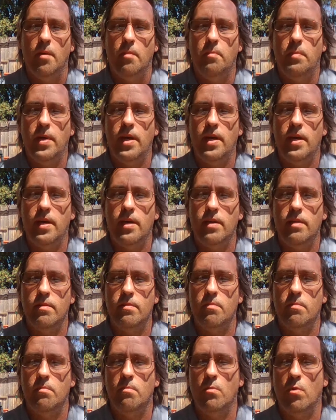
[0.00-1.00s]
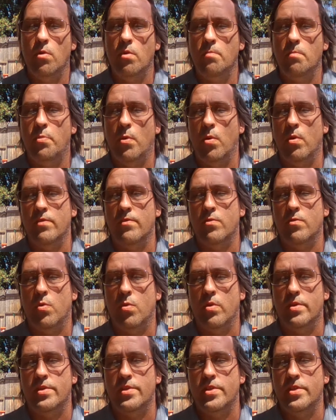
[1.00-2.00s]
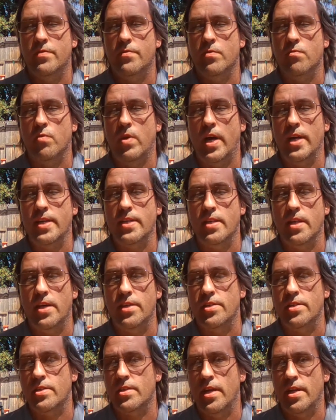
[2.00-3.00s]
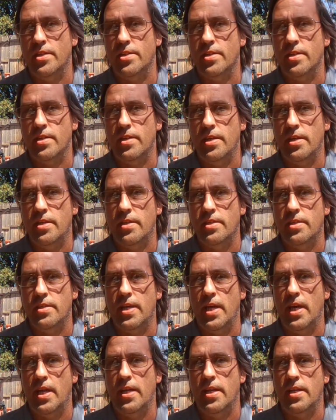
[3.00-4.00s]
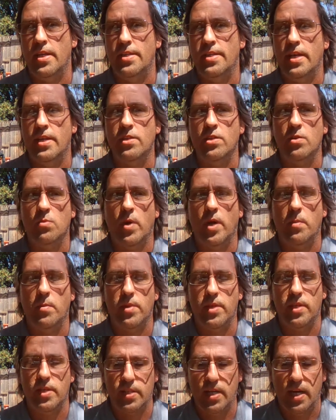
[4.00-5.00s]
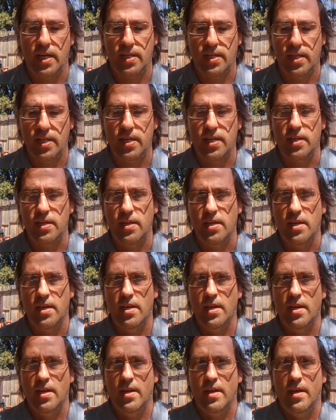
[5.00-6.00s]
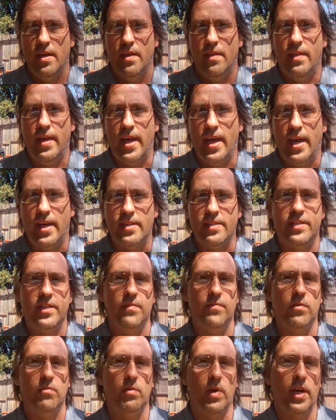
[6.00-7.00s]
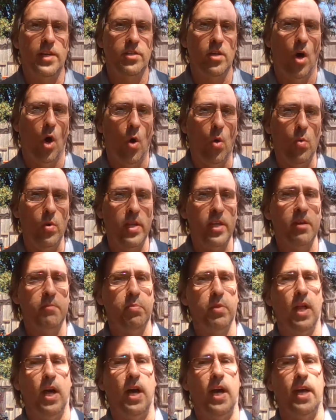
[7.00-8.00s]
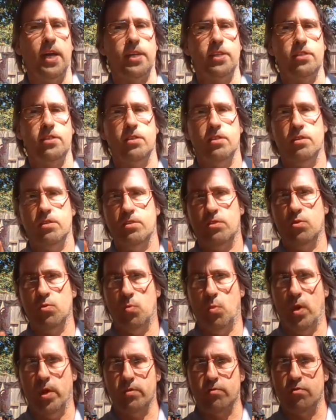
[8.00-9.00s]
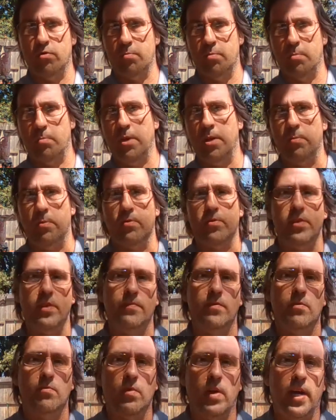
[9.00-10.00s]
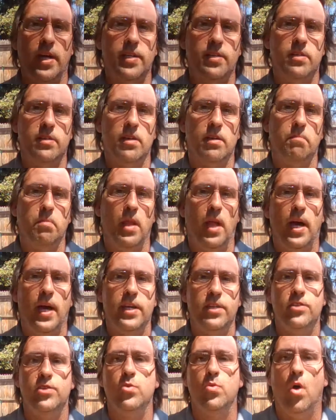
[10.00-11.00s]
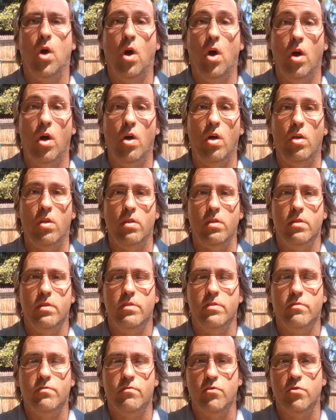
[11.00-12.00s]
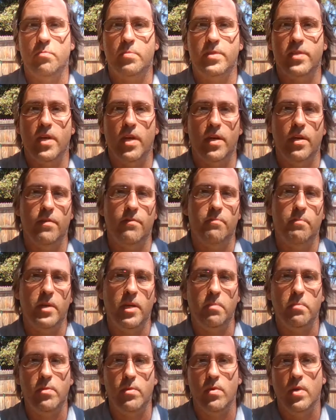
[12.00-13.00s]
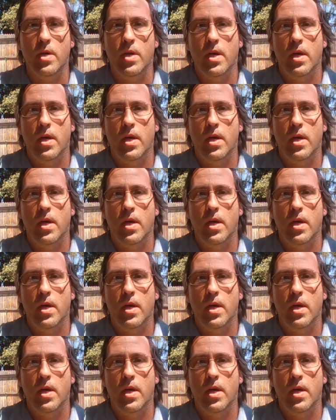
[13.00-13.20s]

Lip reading: But more important towards civil rights legislation is that it does away with this idea that civil rights only applies to one group of people. Civil rights applies to all groups of people.